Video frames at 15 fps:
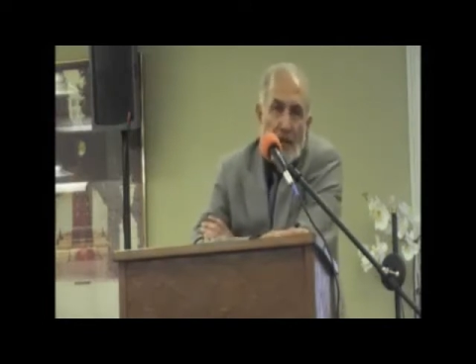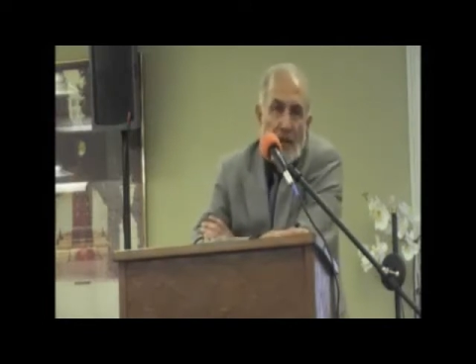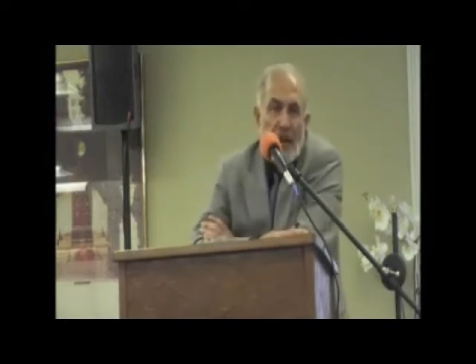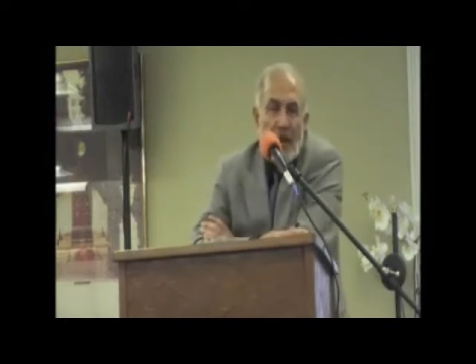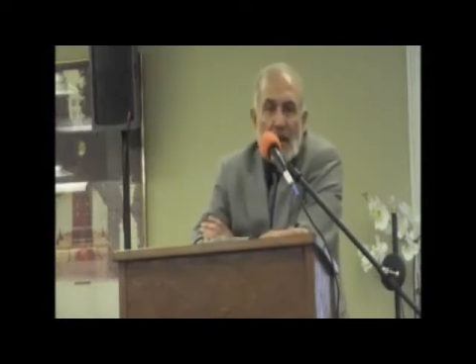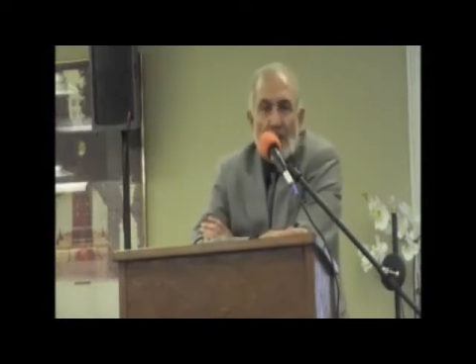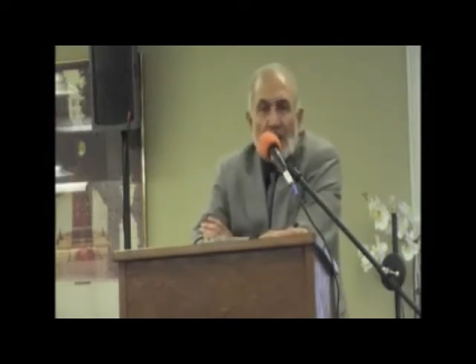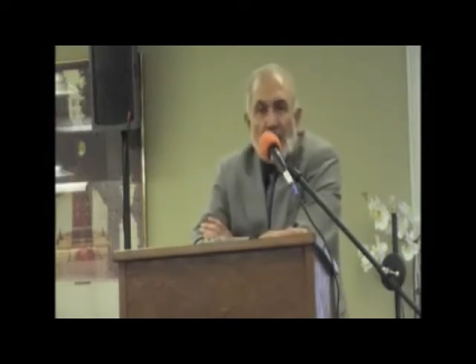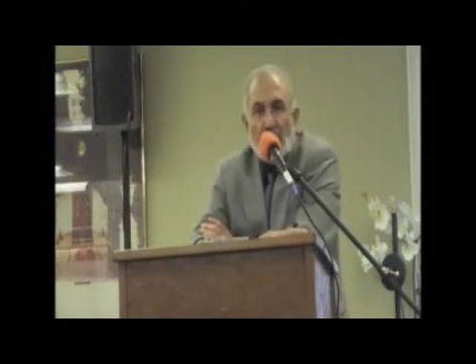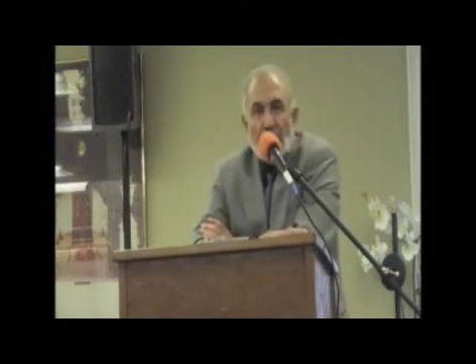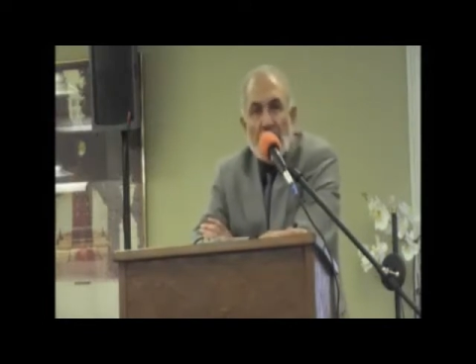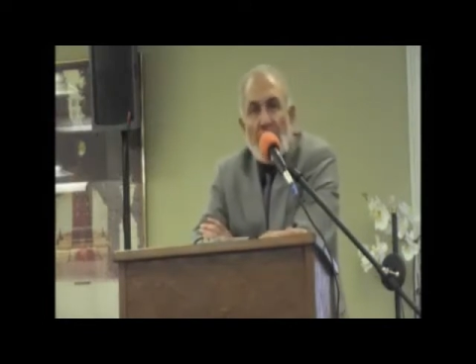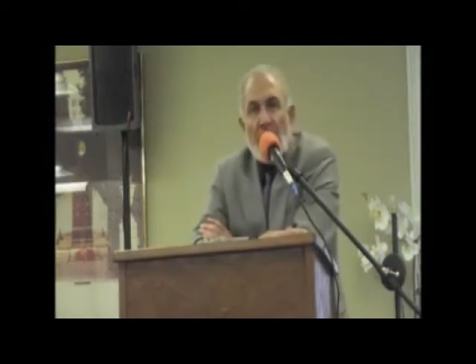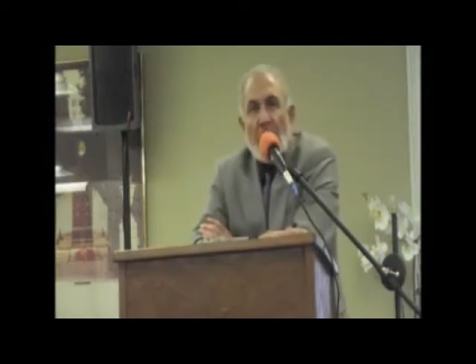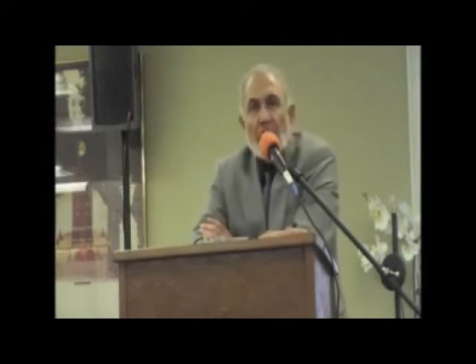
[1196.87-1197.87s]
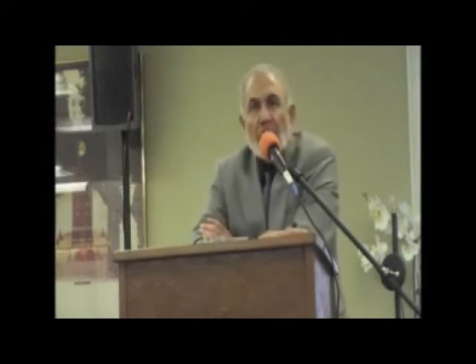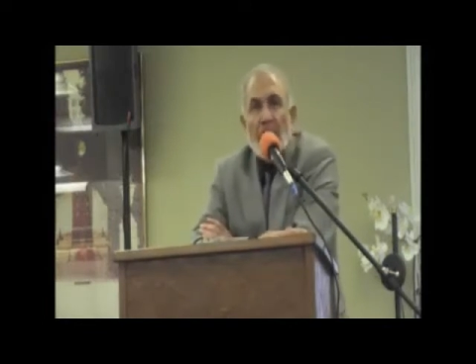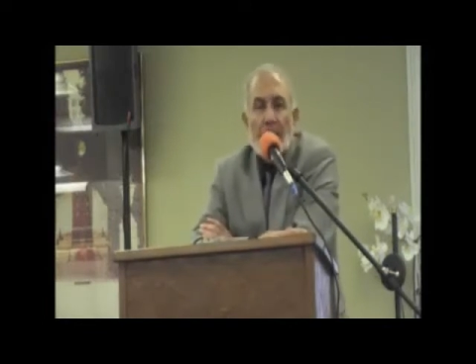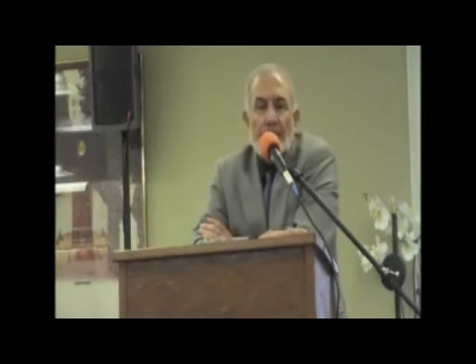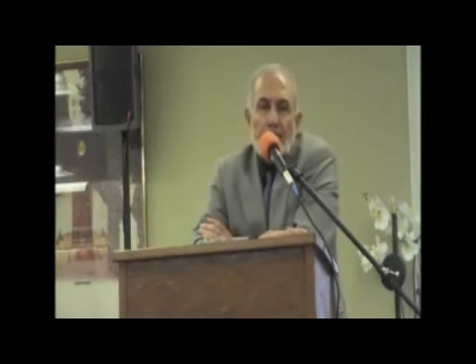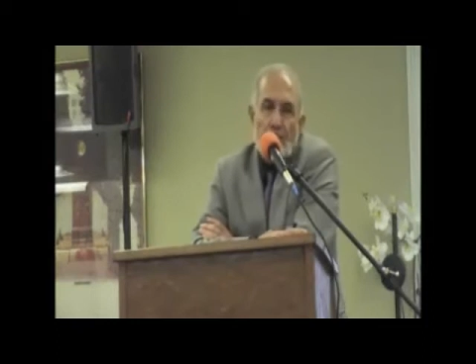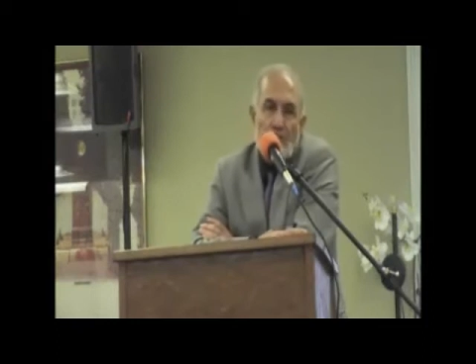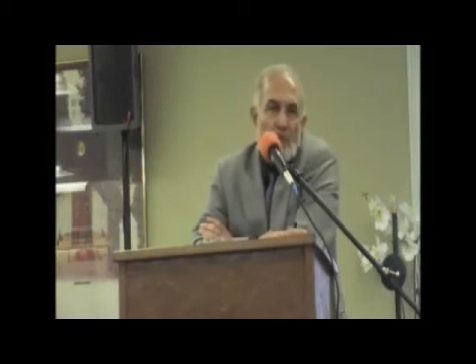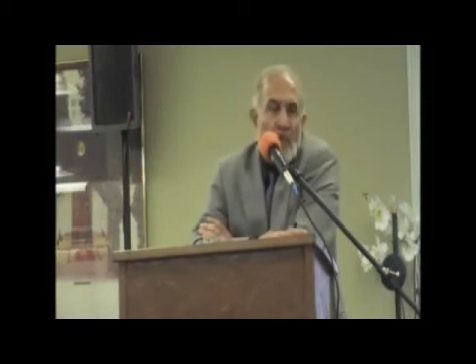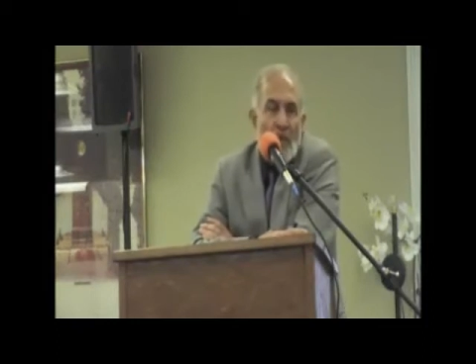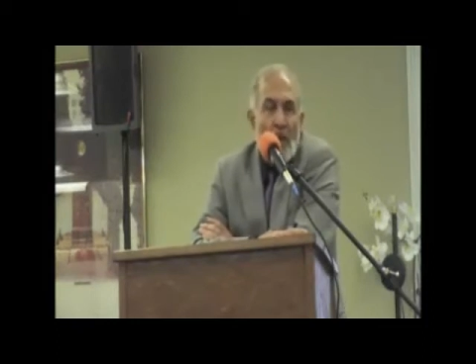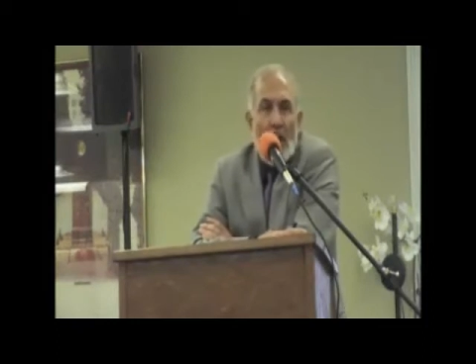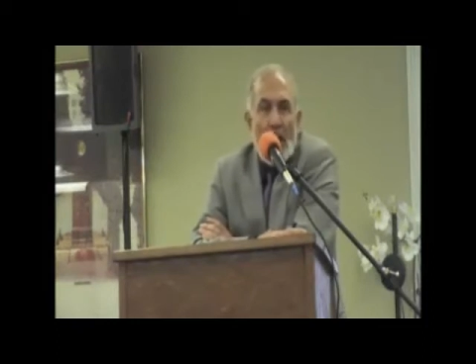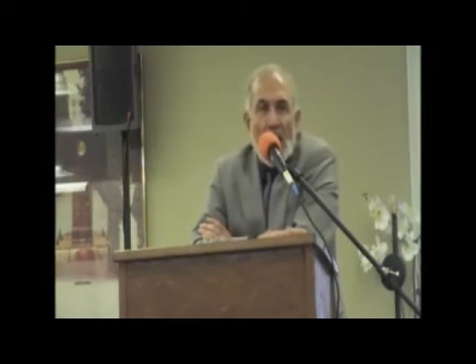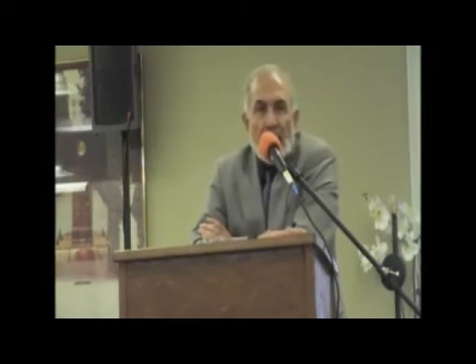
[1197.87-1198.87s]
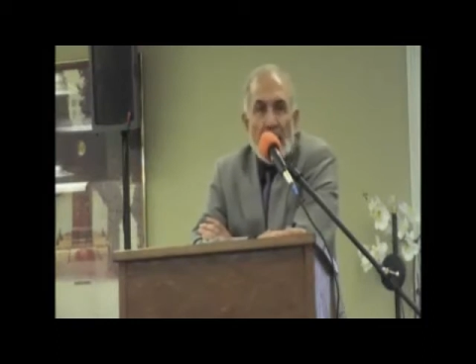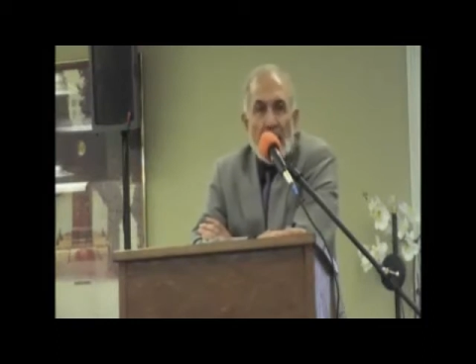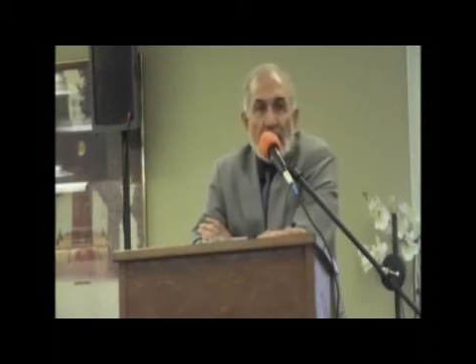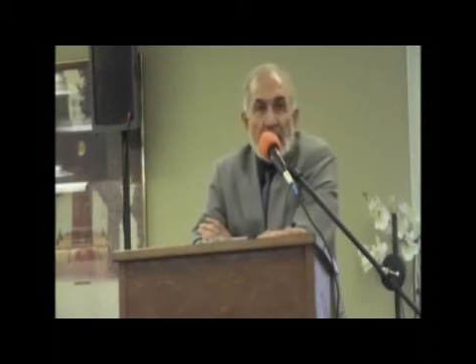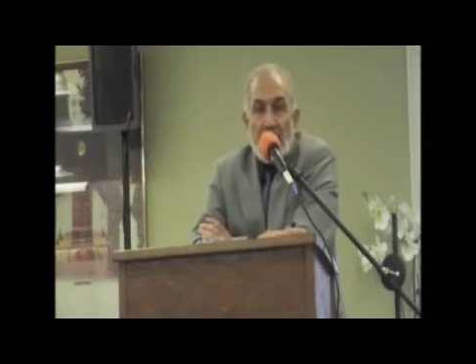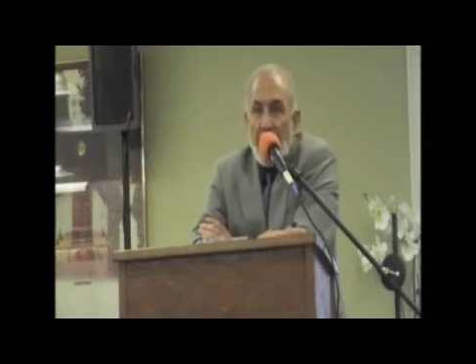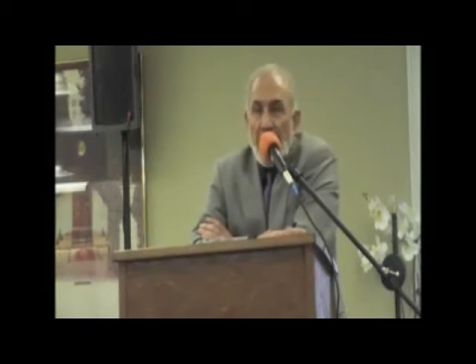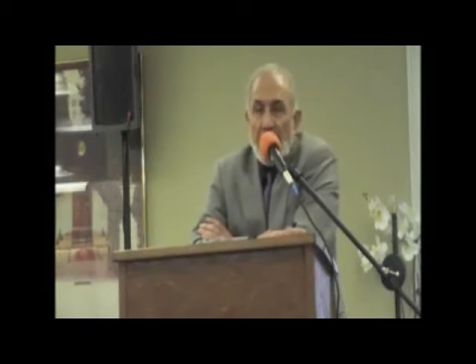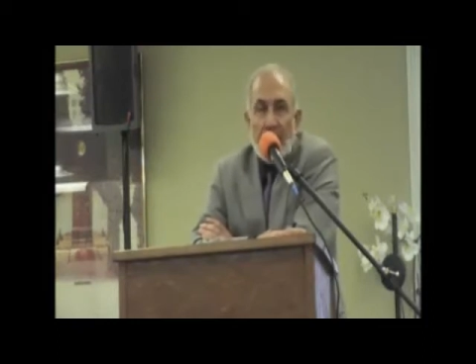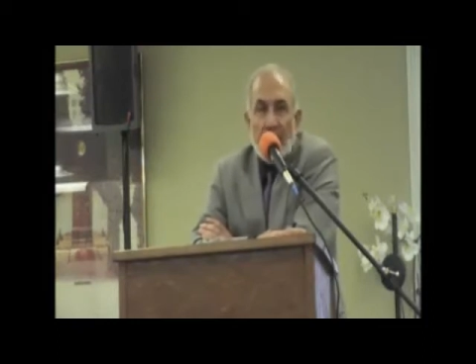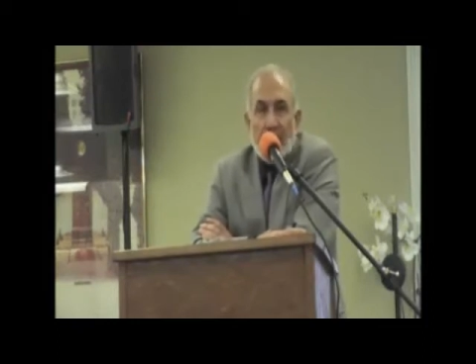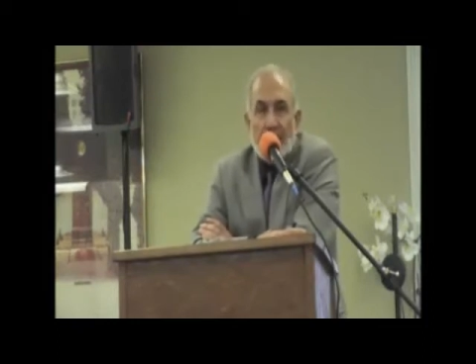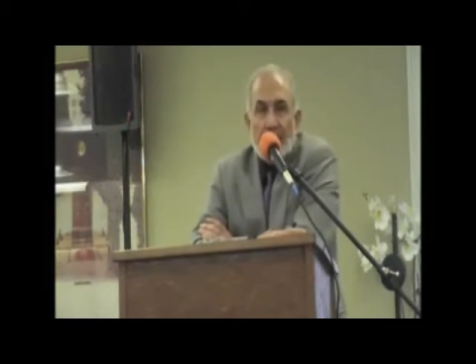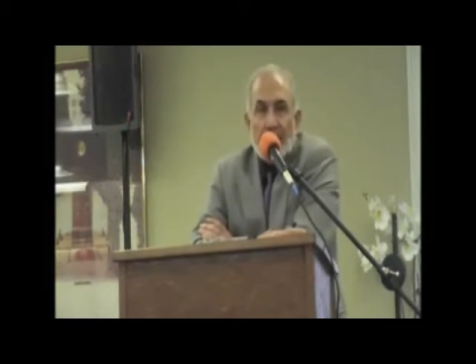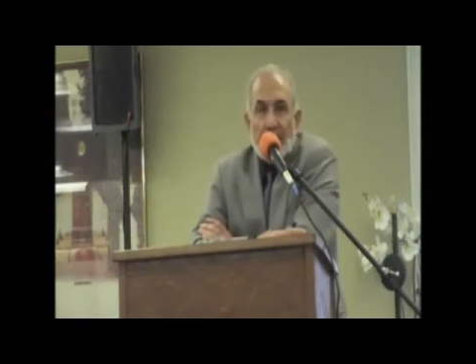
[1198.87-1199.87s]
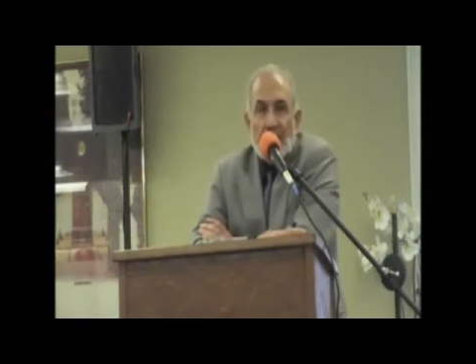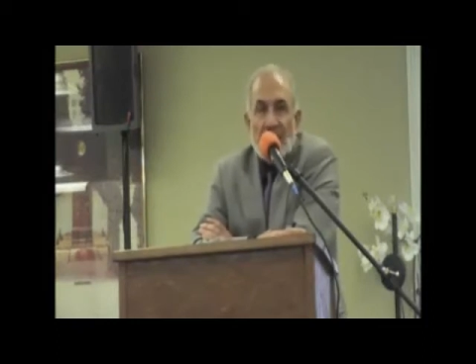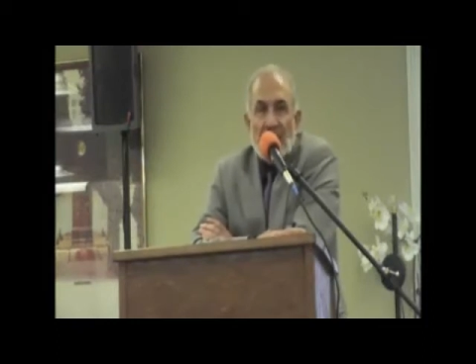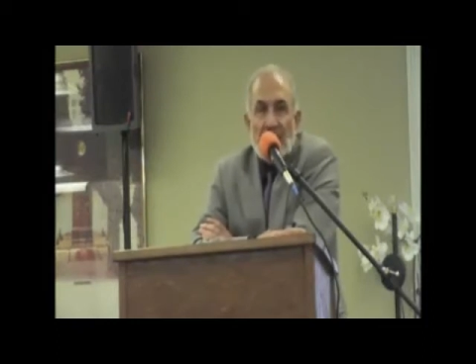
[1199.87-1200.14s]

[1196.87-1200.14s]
drink and have a good time and this and that.